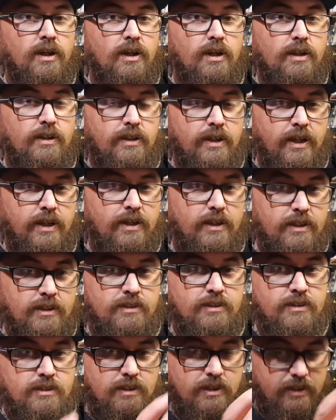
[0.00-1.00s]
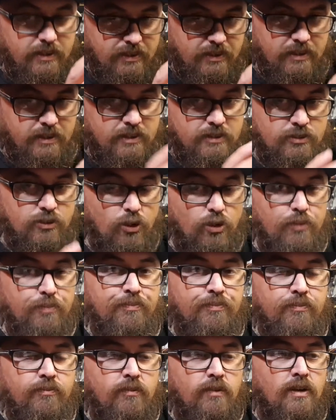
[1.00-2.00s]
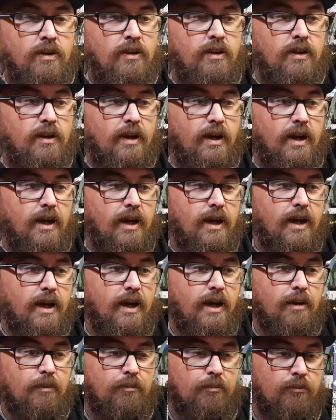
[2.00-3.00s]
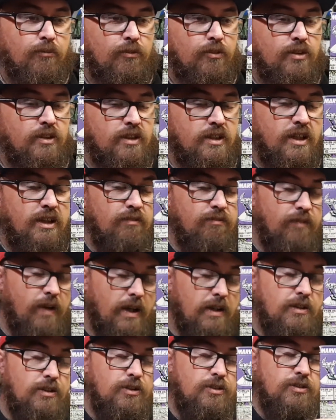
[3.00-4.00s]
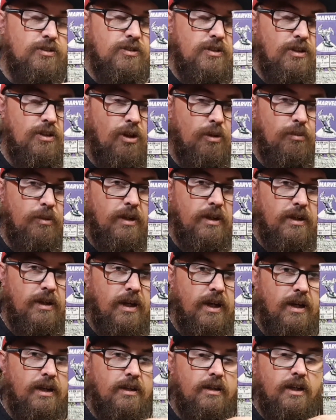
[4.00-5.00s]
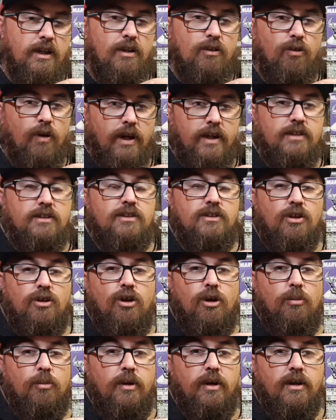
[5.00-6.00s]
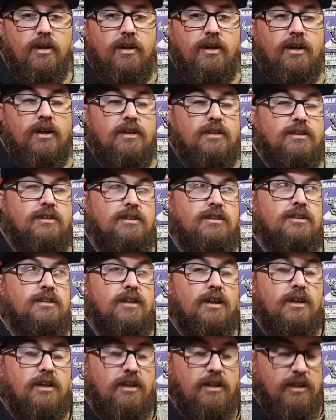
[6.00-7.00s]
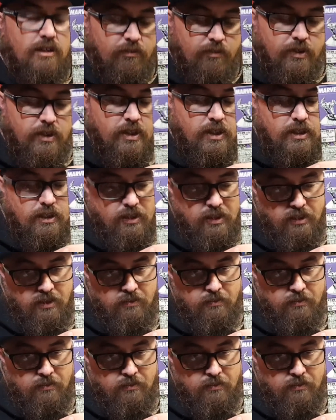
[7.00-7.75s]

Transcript: that it is on, devalues the comic and degrades the comic significantly.